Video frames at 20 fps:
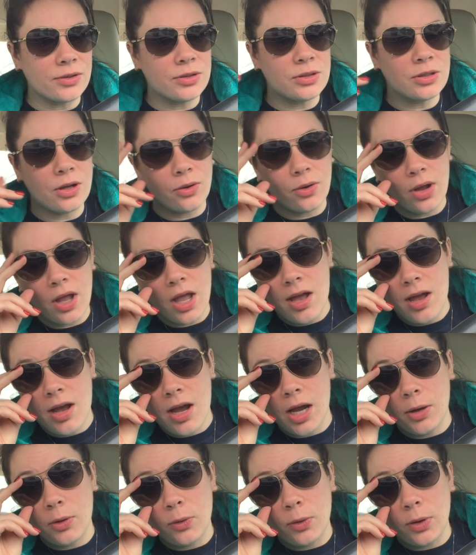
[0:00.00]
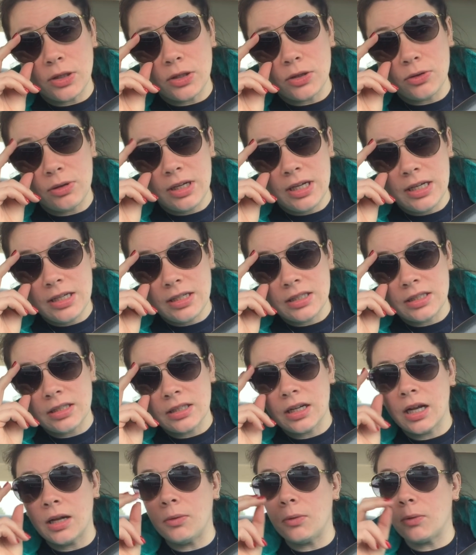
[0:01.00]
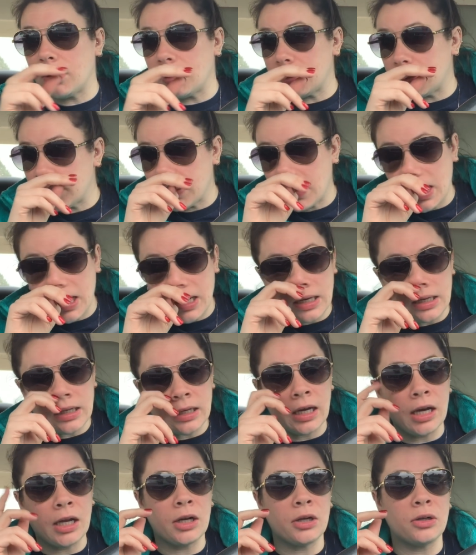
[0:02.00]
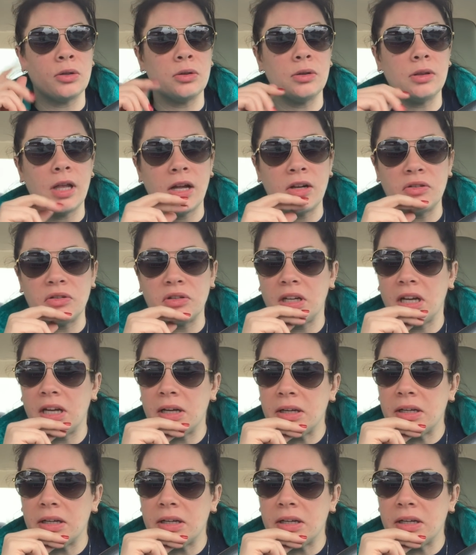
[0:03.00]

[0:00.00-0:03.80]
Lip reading: So I'm going to eat, I'm going to edit, I'm gonna do laundry,